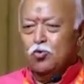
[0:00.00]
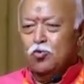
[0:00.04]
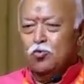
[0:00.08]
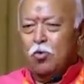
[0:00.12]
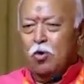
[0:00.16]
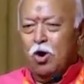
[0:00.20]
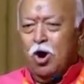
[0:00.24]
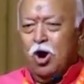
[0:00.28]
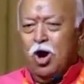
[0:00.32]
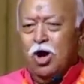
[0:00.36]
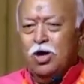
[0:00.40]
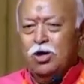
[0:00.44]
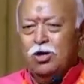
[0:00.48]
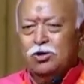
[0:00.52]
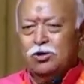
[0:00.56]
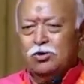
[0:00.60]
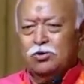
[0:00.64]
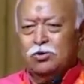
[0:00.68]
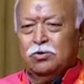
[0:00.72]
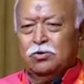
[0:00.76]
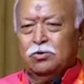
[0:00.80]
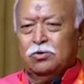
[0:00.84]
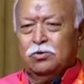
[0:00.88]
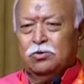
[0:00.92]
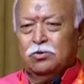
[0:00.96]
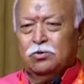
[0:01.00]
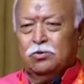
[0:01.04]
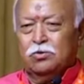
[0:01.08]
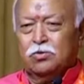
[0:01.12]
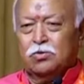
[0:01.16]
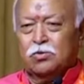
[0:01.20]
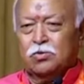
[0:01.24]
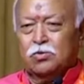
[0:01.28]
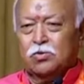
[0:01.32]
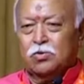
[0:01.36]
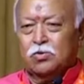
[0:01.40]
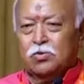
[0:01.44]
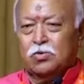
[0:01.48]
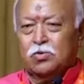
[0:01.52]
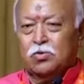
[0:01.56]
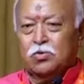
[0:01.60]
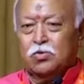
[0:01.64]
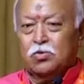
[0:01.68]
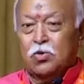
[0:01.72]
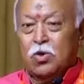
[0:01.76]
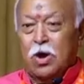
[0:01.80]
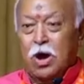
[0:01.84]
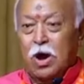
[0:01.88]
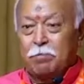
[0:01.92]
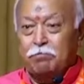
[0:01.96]
who want
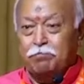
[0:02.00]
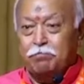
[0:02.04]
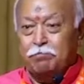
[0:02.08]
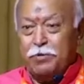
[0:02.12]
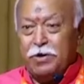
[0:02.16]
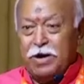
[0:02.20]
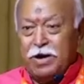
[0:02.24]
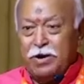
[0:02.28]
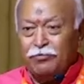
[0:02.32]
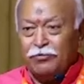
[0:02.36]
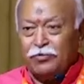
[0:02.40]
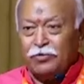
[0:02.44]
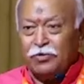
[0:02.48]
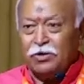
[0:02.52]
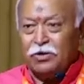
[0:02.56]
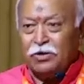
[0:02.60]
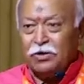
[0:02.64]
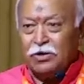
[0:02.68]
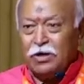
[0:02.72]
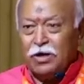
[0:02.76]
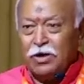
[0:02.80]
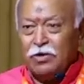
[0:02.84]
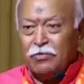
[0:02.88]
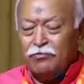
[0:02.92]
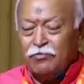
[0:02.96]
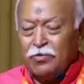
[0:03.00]
to uplift